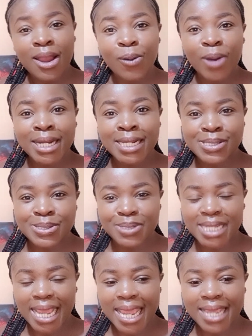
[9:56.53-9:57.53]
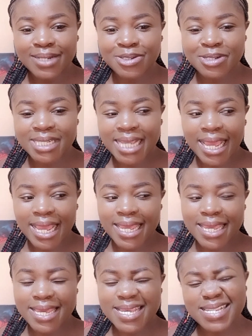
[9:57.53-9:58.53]
When is today?
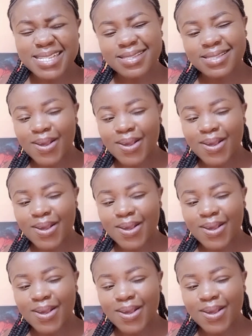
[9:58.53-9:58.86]
Today is